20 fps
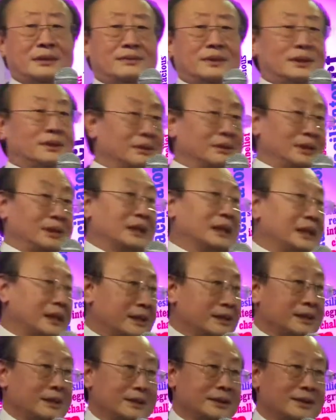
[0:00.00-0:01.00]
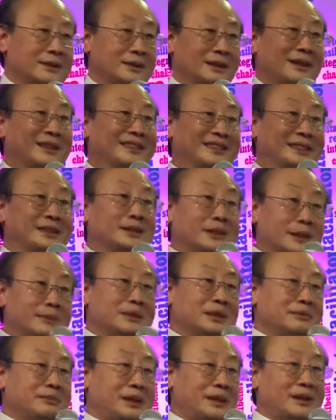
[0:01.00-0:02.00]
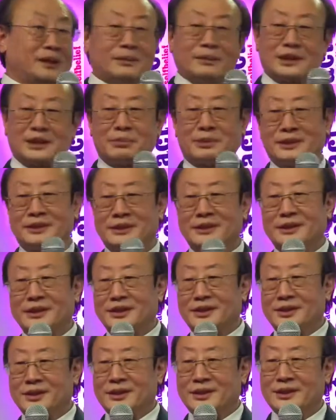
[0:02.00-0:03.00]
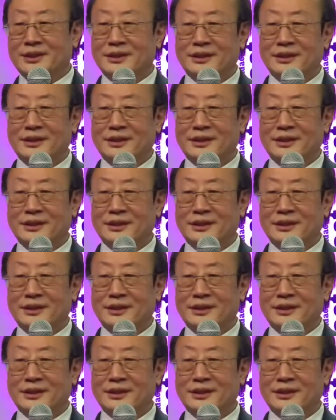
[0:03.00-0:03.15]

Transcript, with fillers: of all elections are determined by how much percentage?